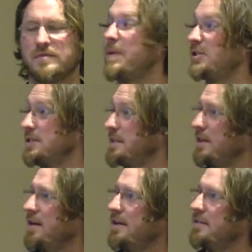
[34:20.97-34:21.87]
especially
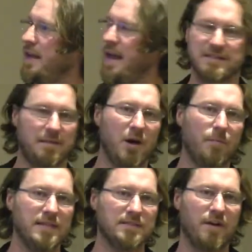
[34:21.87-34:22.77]
something like the
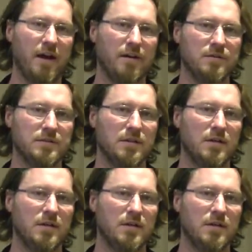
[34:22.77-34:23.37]
XML-based files.